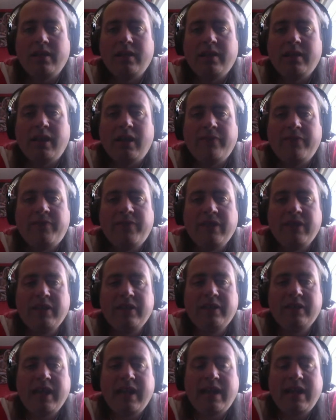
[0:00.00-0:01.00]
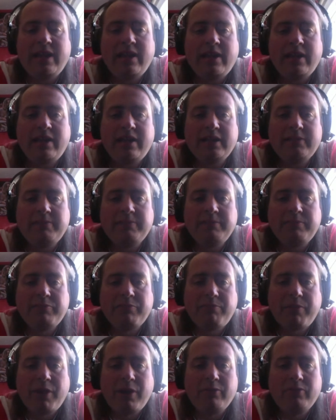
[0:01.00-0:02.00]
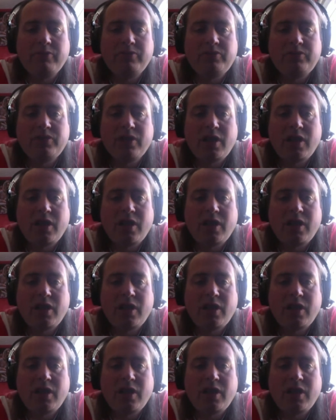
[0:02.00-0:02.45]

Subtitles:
I think again, there's been proposed